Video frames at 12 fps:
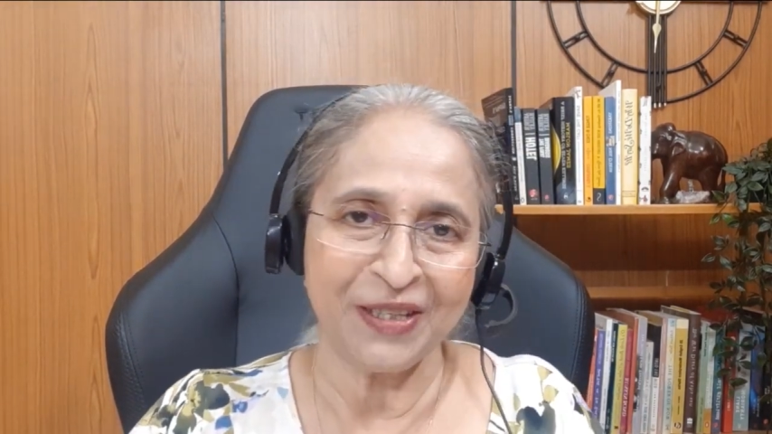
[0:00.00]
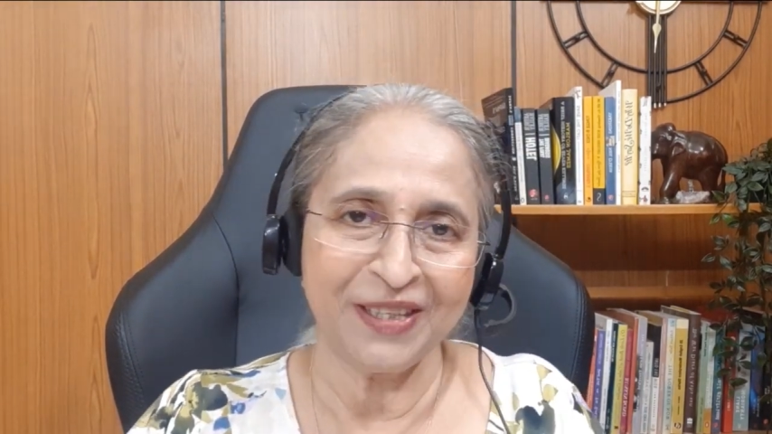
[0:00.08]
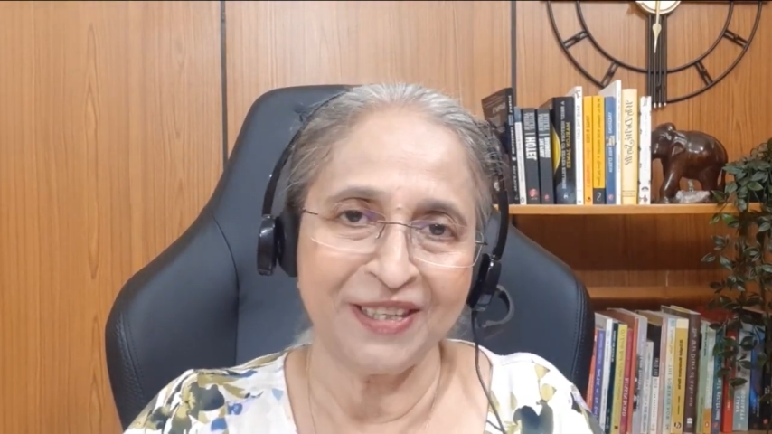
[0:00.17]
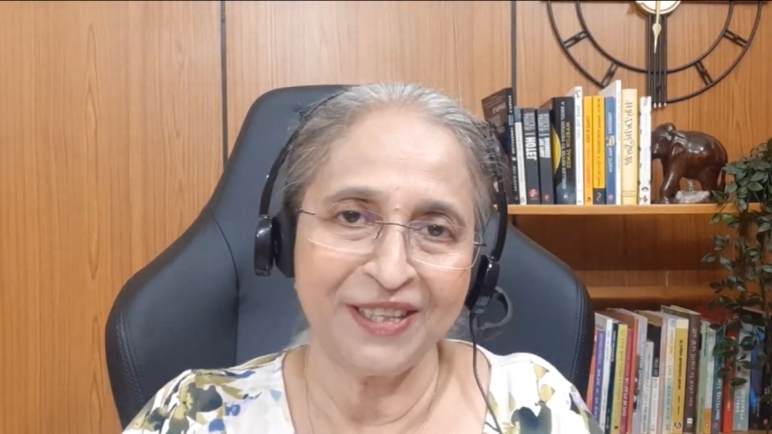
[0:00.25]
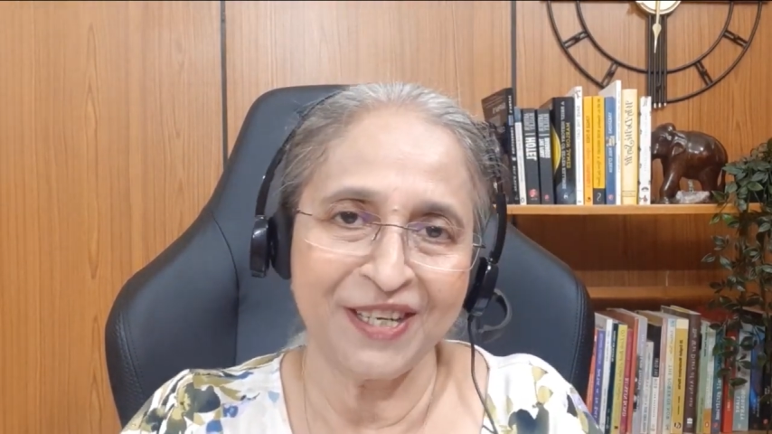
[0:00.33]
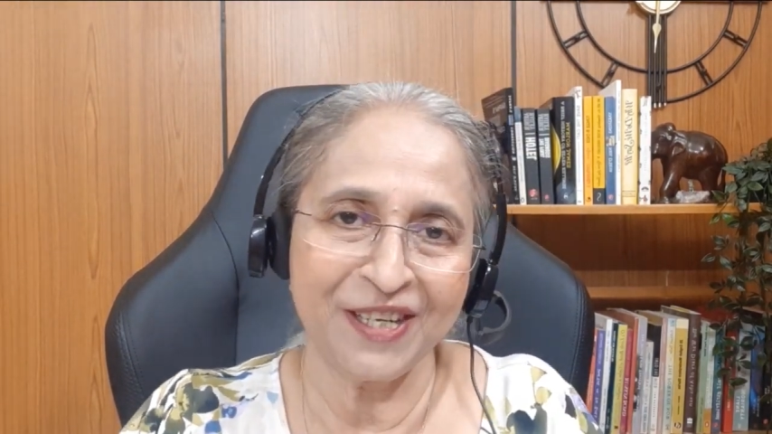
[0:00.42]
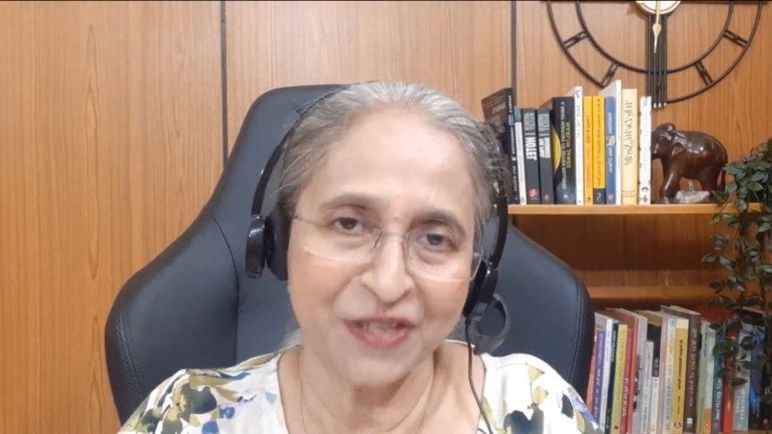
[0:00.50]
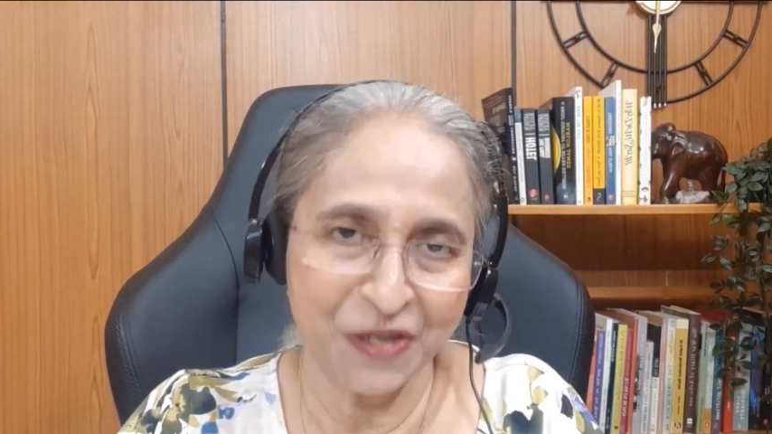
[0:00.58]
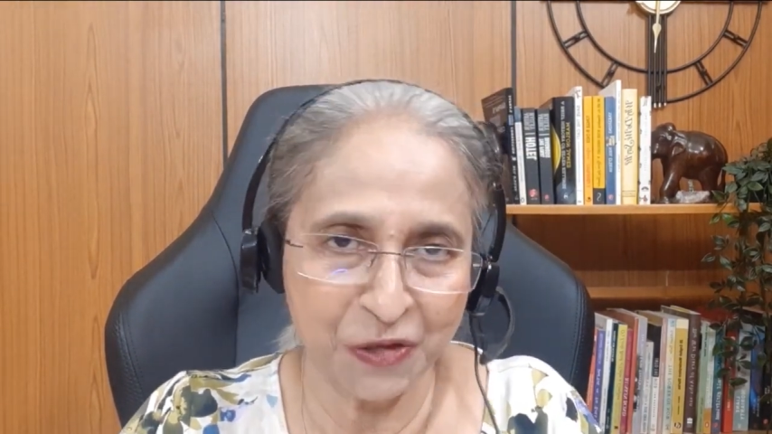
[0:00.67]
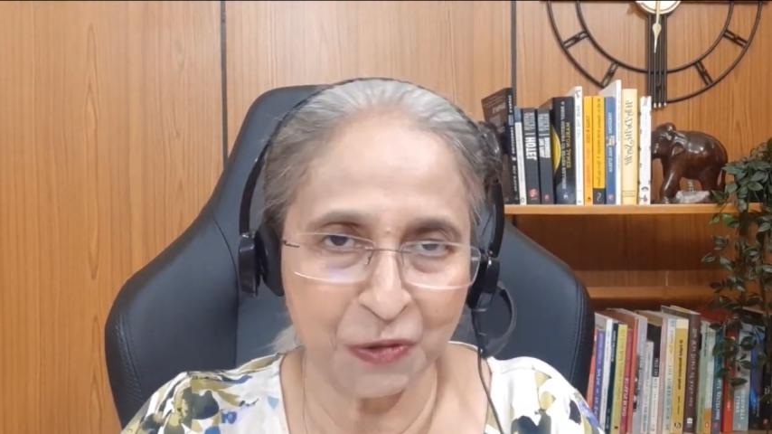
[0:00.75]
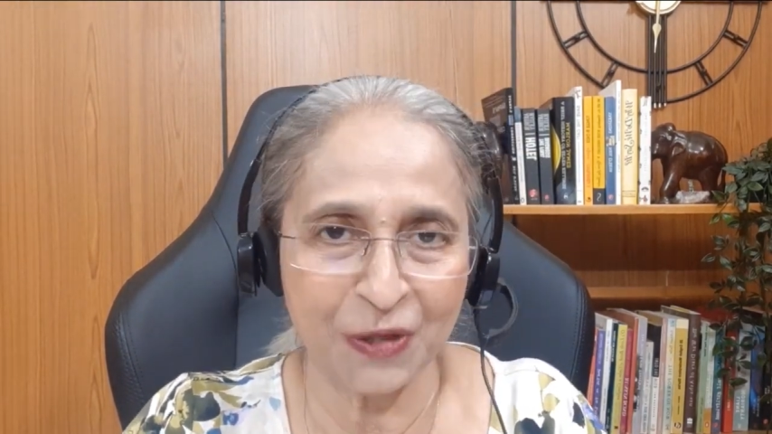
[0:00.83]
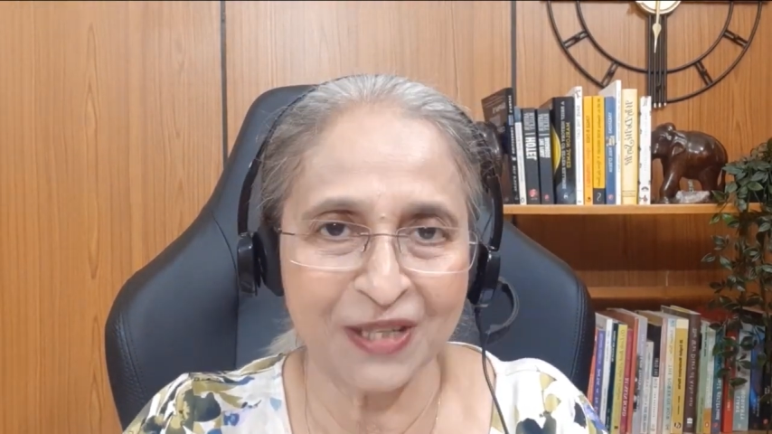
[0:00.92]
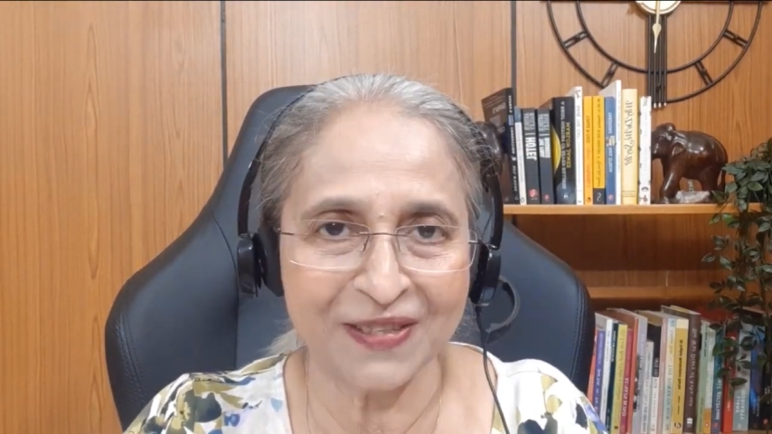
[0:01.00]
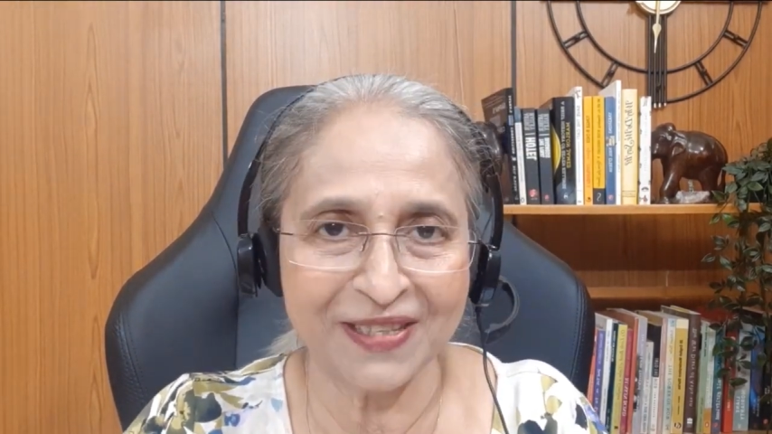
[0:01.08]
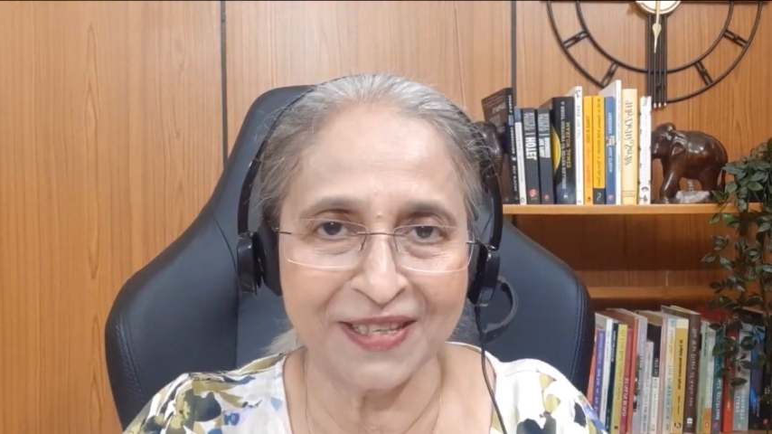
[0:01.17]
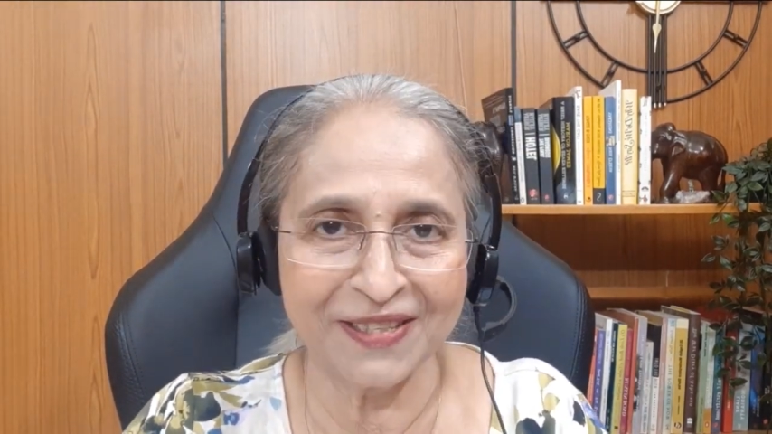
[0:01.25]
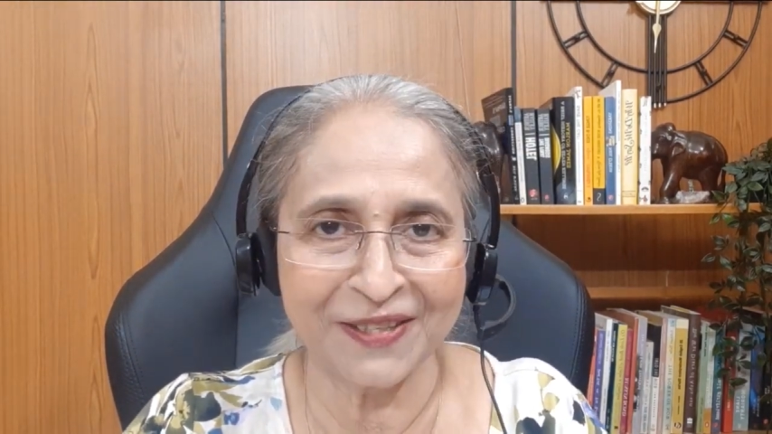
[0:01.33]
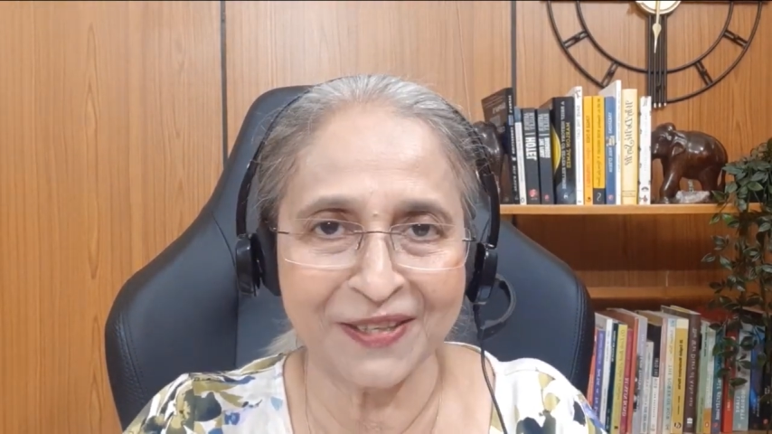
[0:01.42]
in Julius
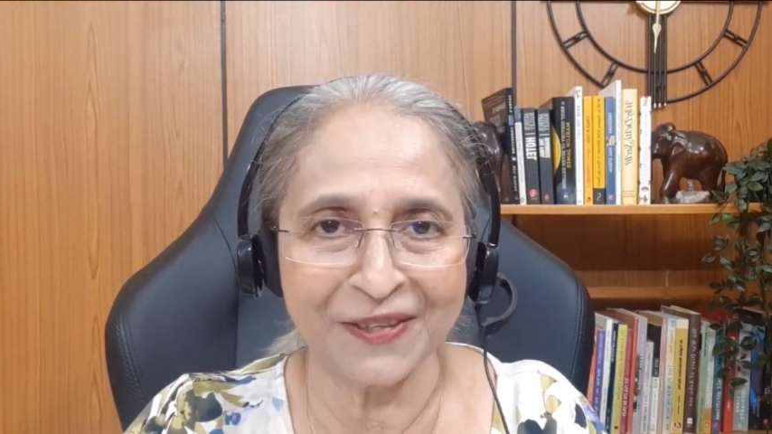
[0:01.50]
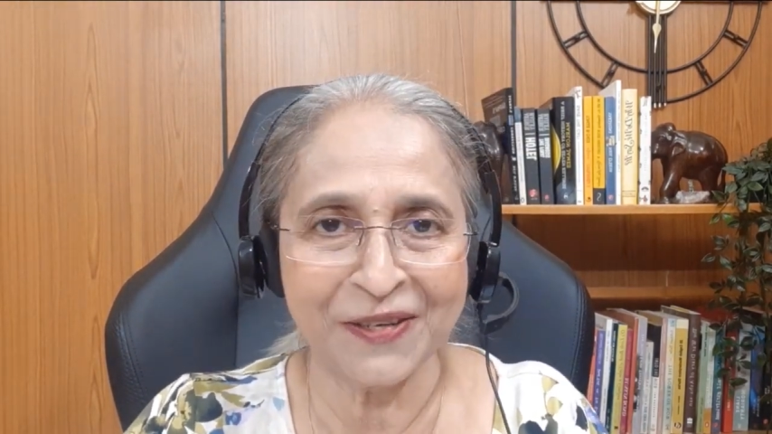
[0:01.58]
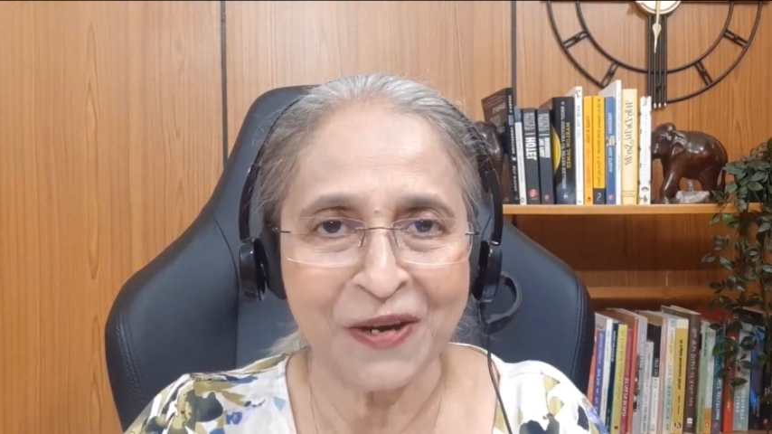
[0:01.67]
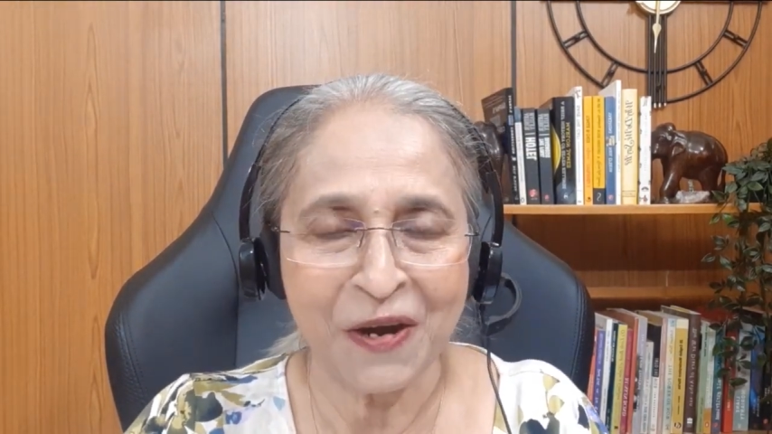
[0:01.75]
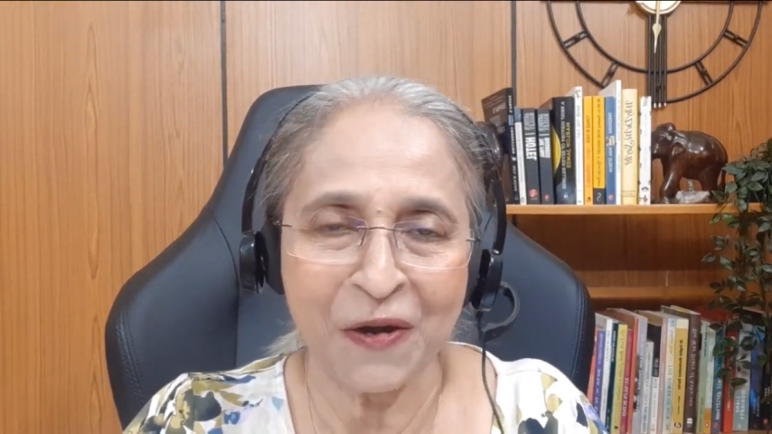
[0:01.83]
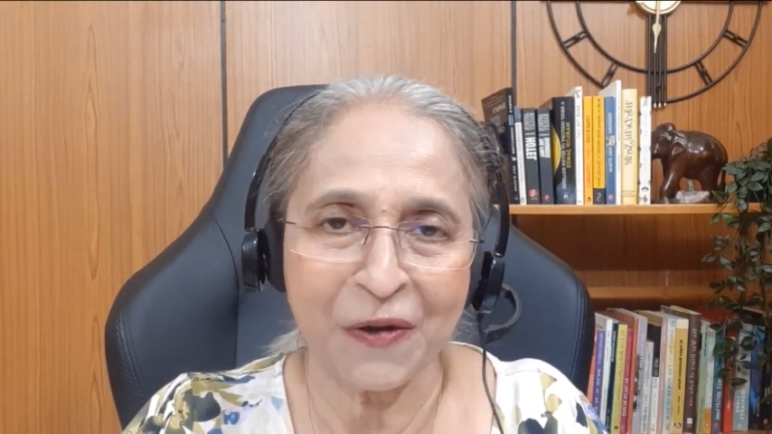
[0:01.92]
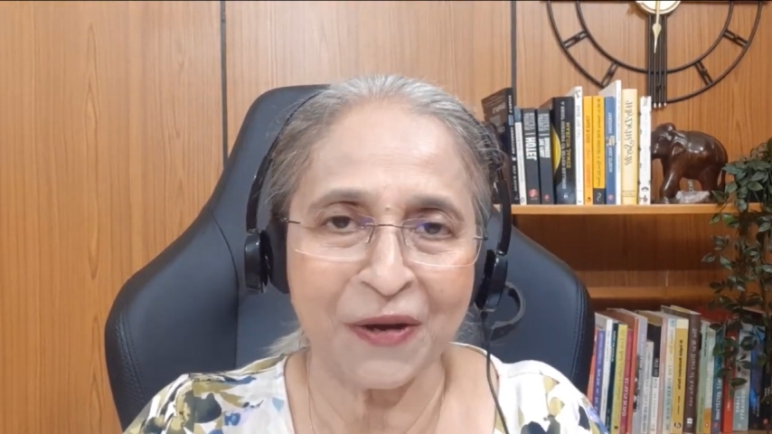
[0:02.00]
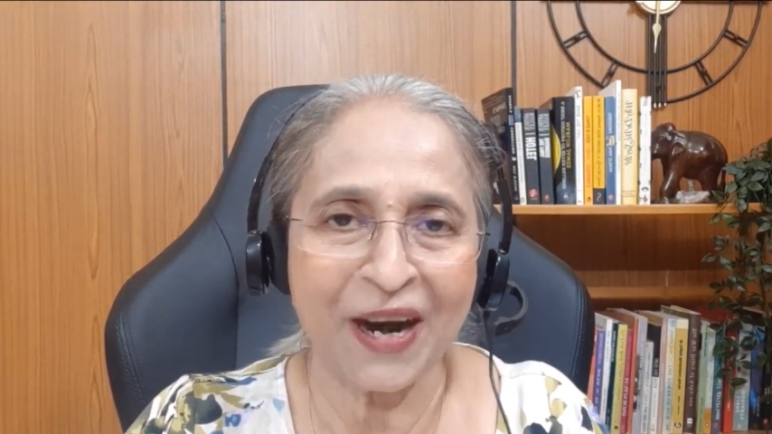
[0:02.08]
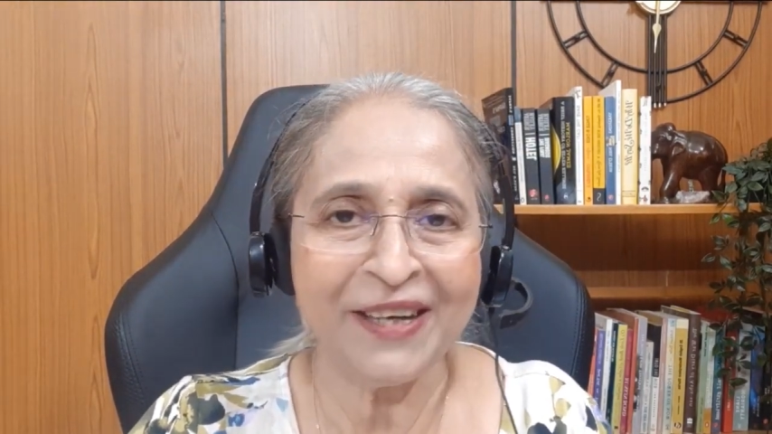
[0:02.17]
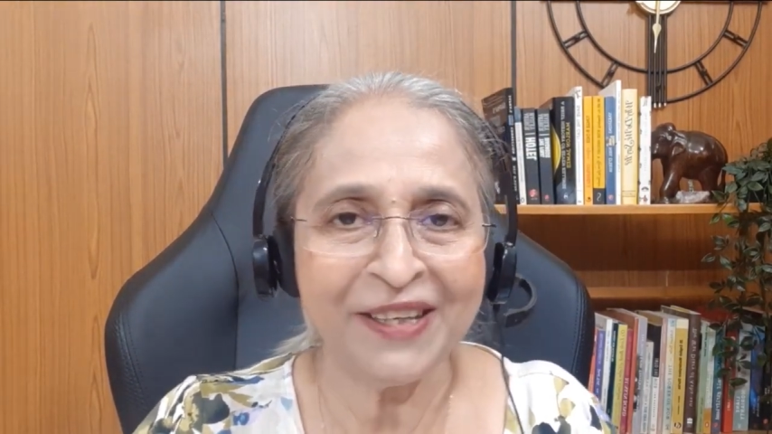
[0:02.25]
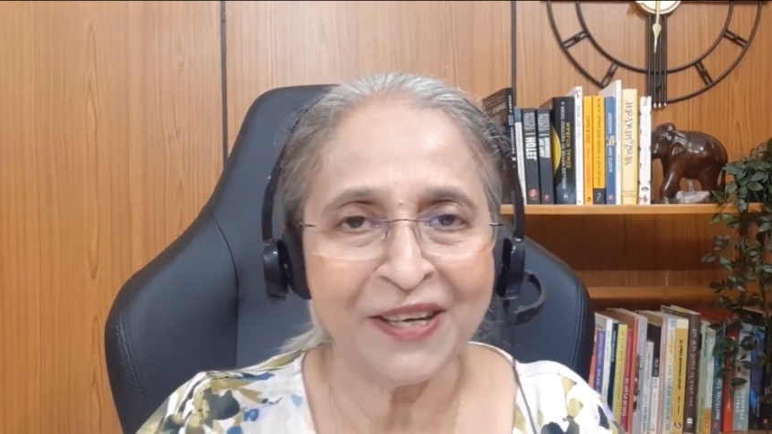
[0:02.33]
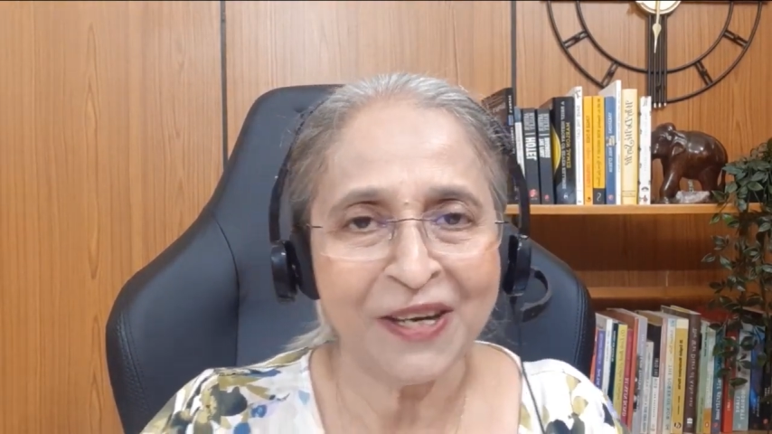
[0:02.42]
Caesar, right?